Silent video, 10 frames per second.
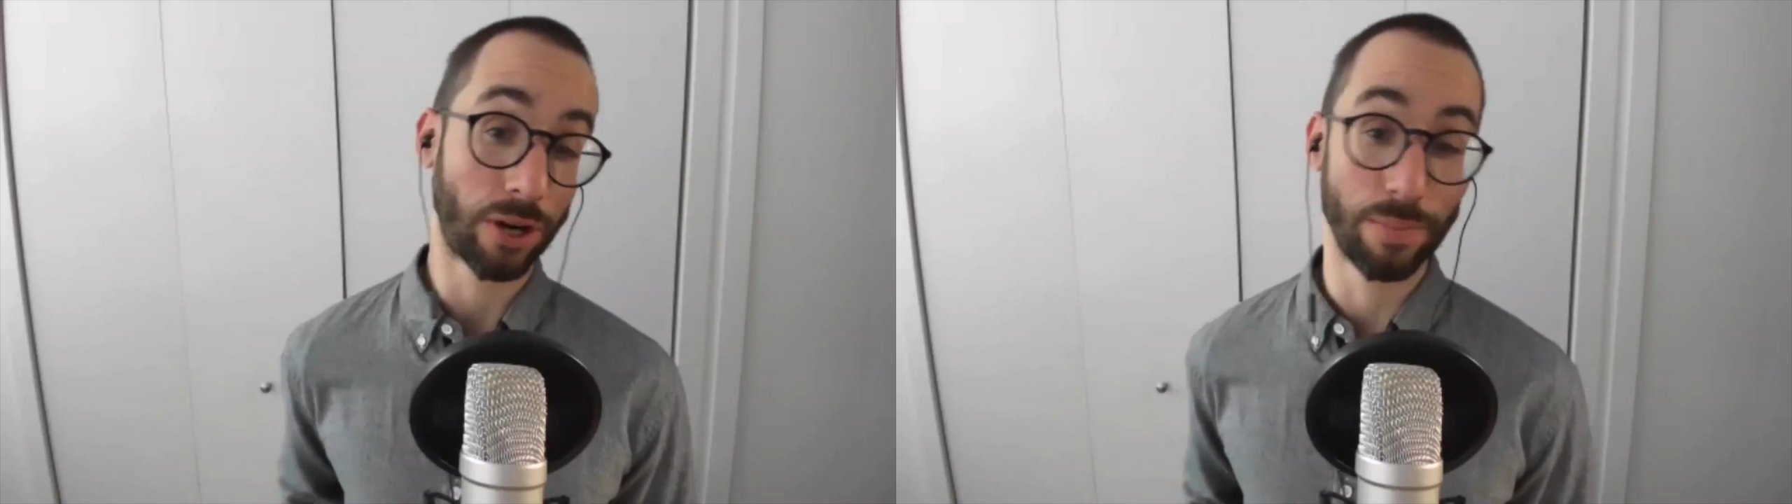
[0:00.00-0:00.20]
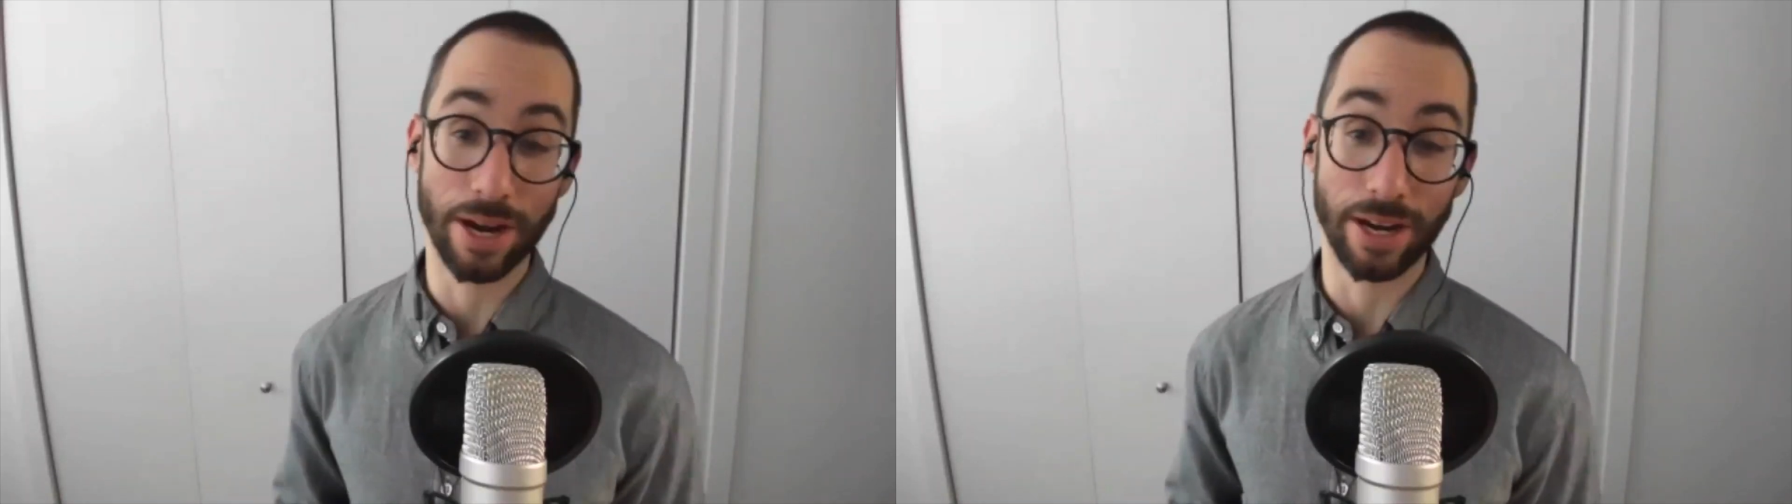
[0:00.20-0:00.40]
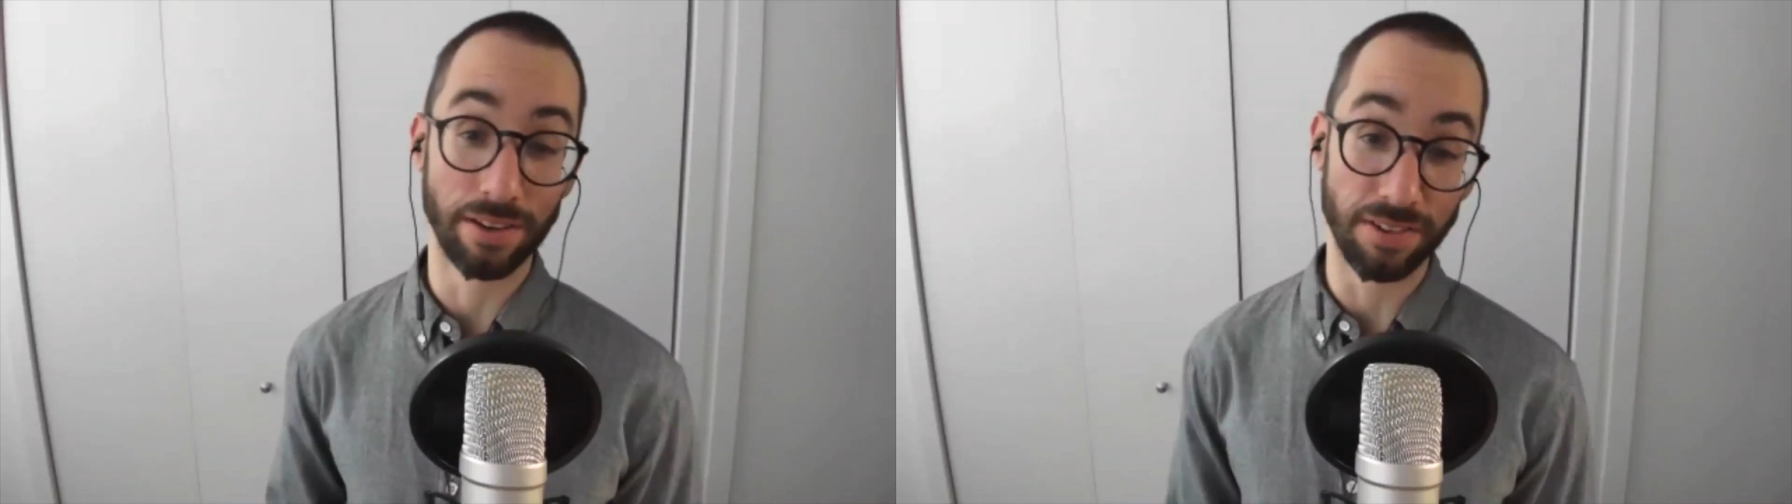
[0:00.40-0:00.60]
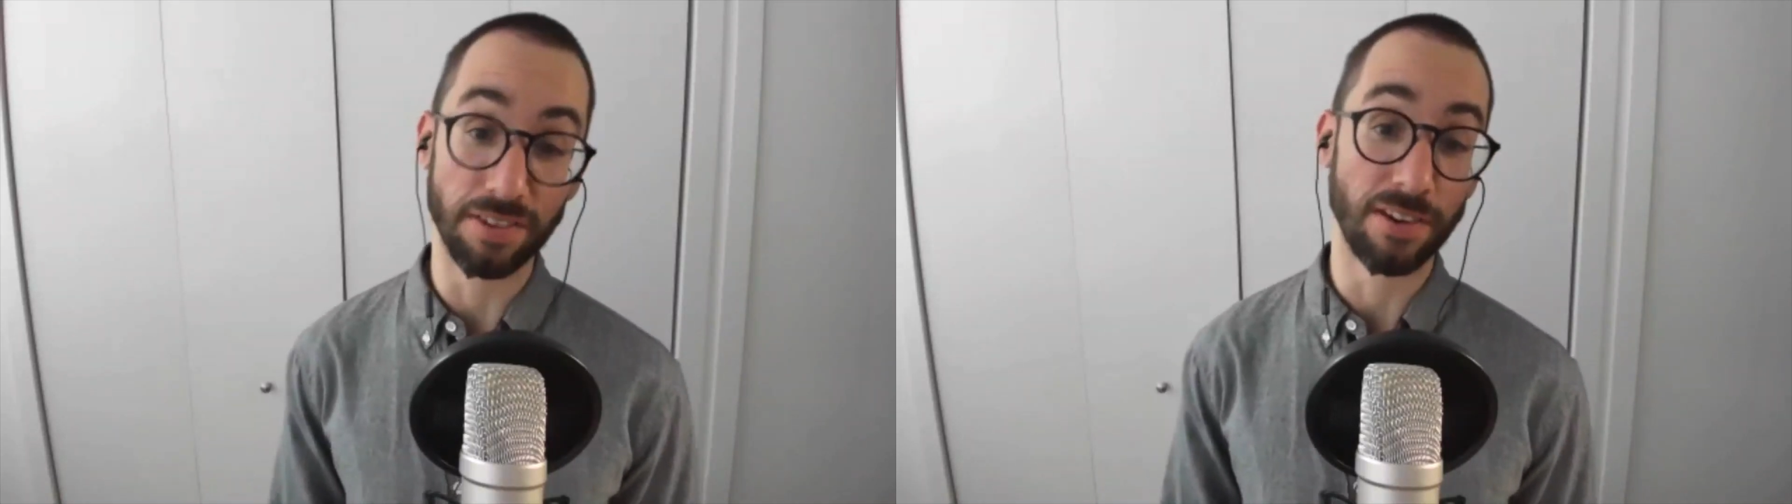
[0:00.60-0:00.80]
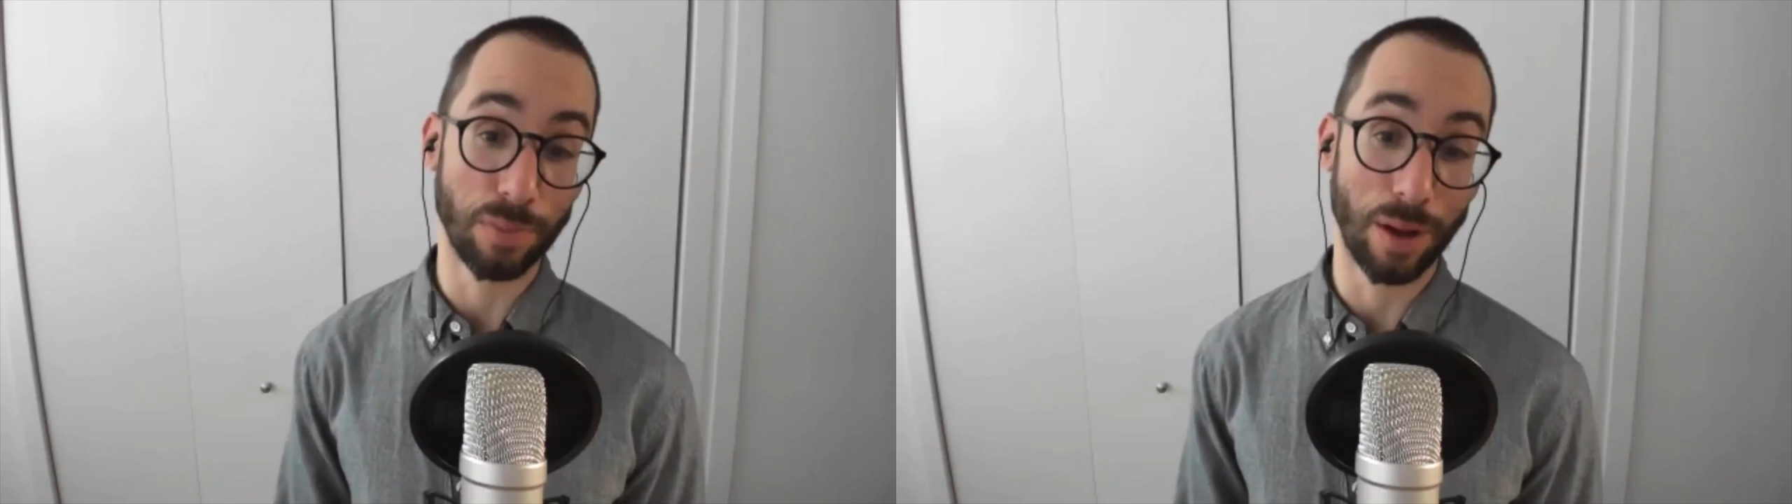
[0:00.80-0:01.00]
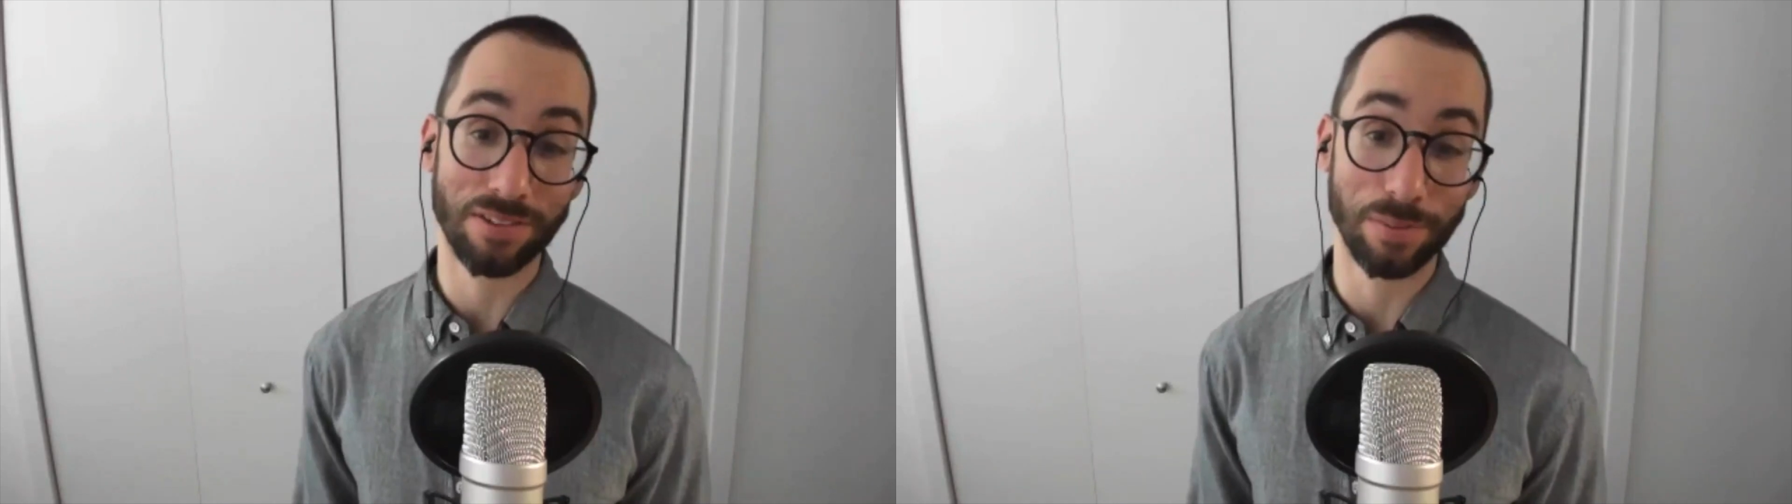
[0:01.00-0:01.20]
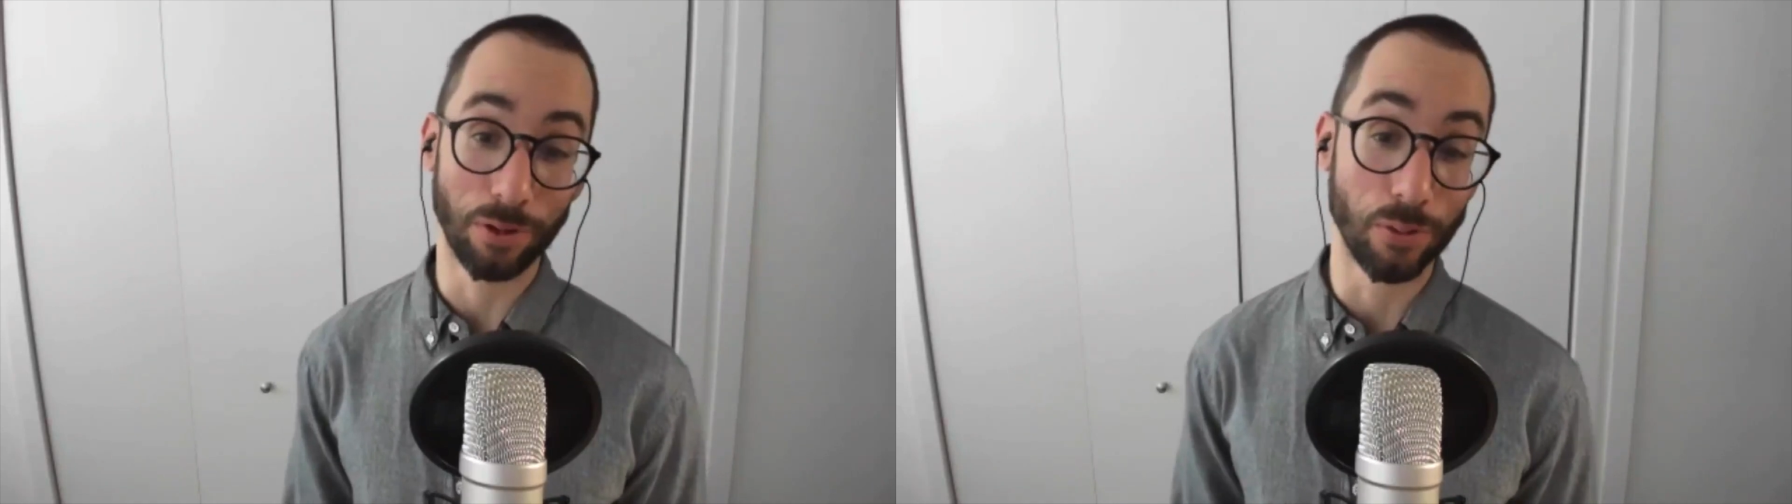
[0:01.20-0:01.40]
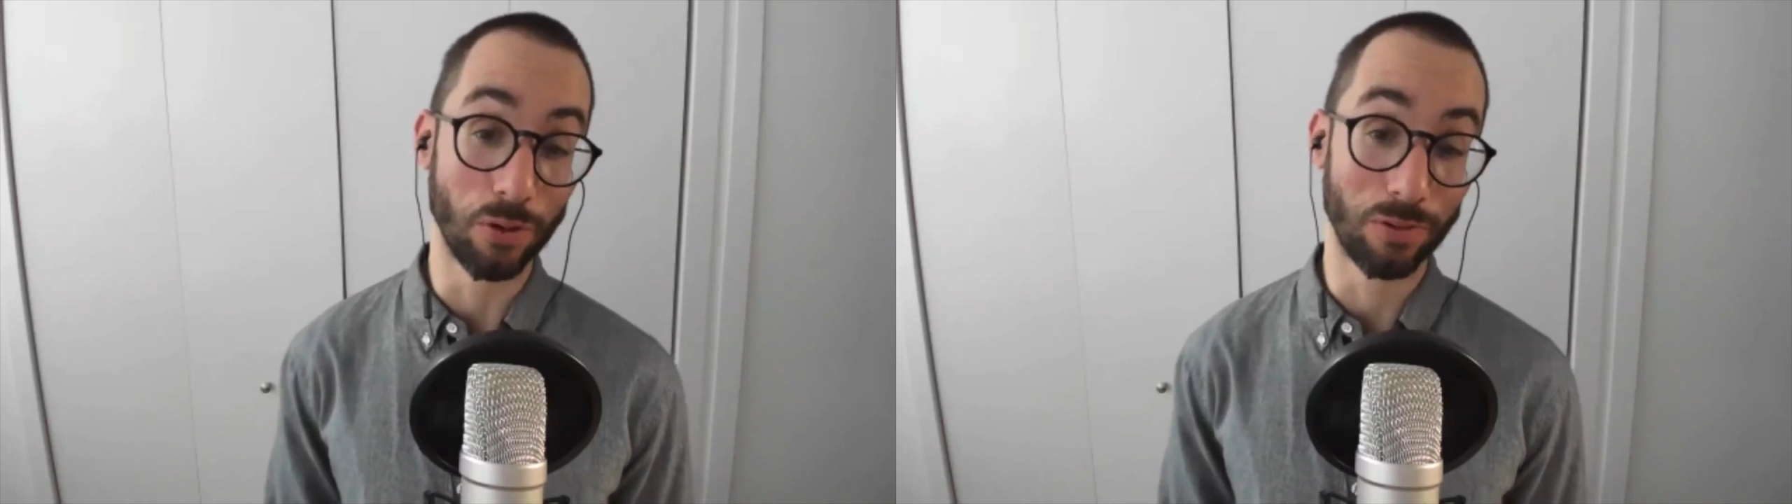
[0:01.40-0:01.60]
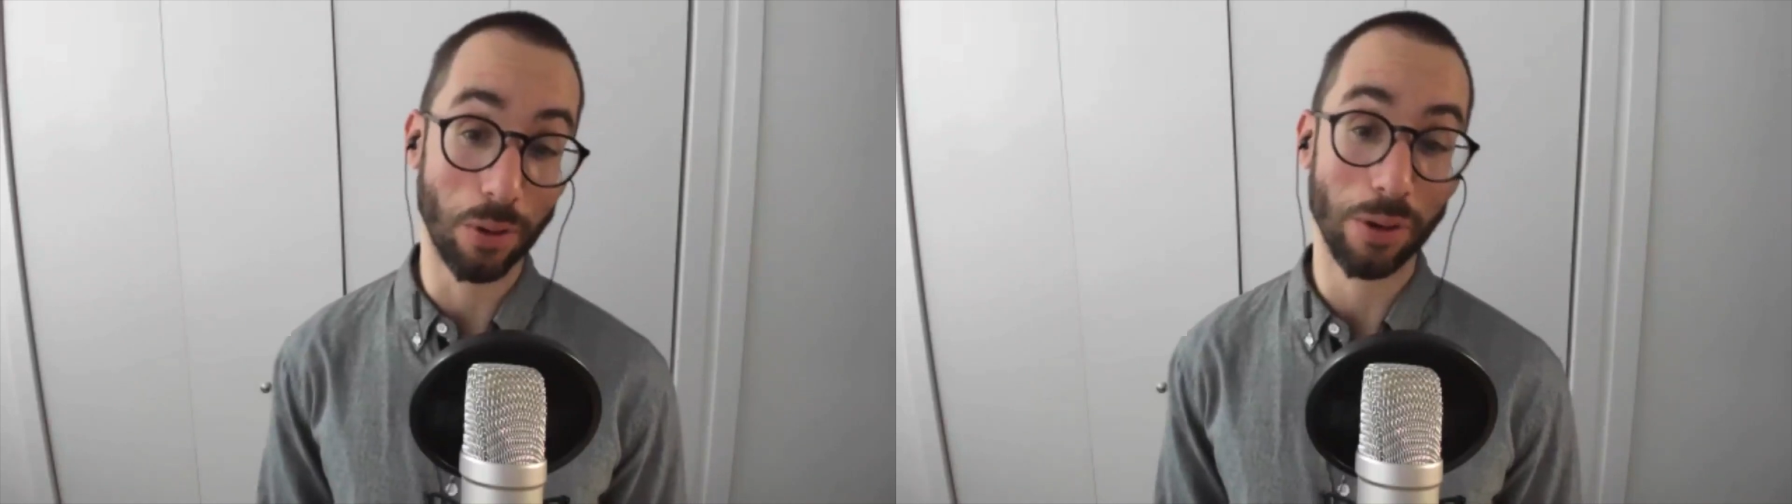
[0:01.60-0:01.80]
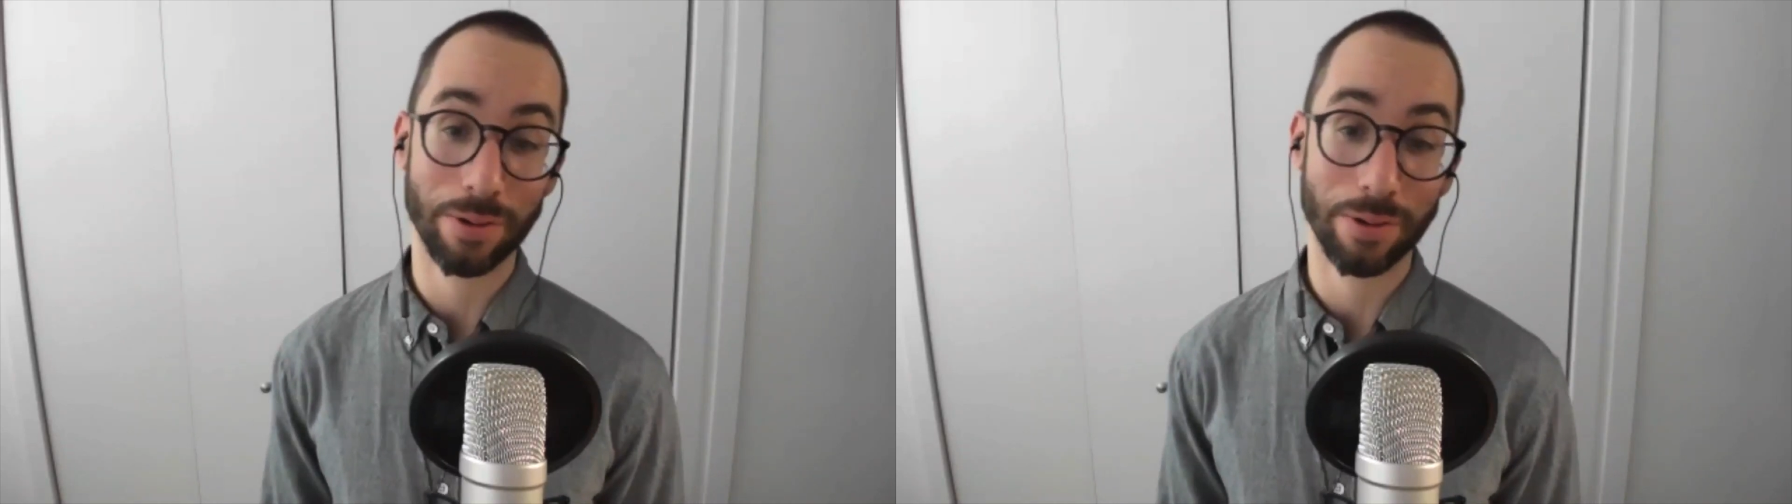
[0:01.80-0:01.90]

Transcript: make it as easy as possible to move forward.